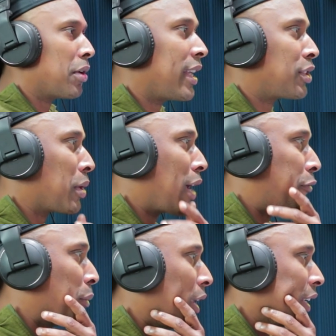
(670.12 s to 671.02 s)
All right, so get
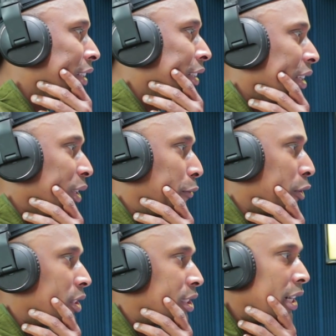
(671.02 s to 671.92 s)
familiar. You
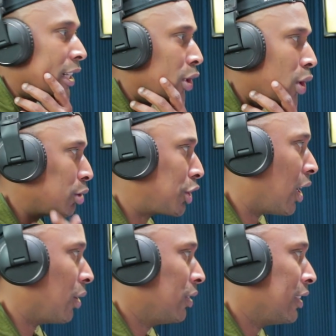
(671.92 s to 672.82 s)
first heard it on
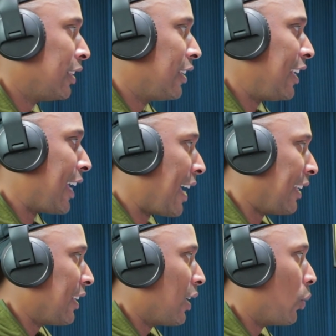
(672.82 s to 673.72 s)
OJO, yeah?
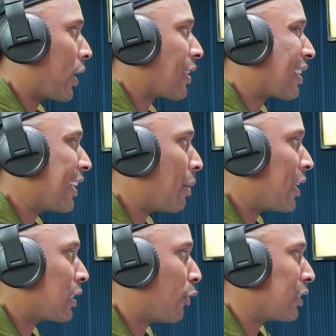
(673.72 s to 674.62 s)
We got 30
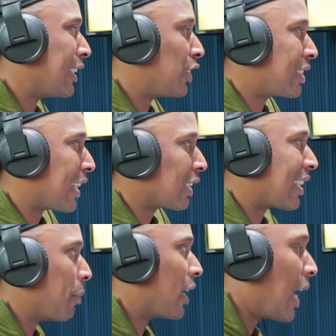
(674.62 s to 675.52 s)
minutes for Digicel
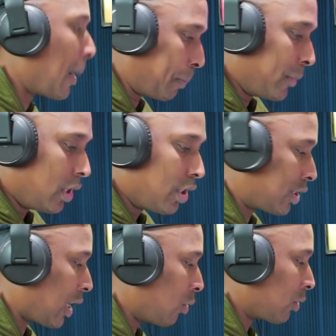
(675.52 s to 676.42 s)
coming up.
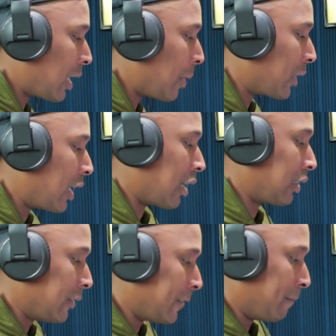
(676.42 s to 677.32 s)
So, keep it
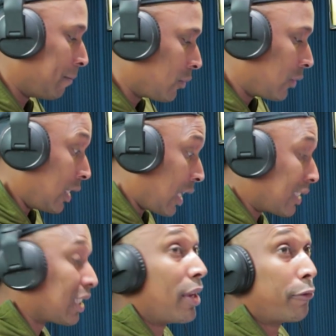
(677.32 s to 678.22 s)
locked. We
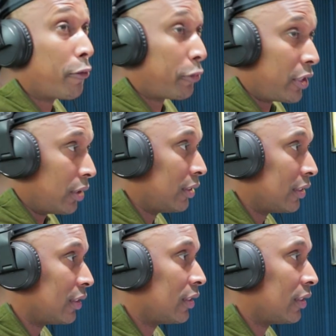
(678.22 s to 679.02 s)
got some info for you.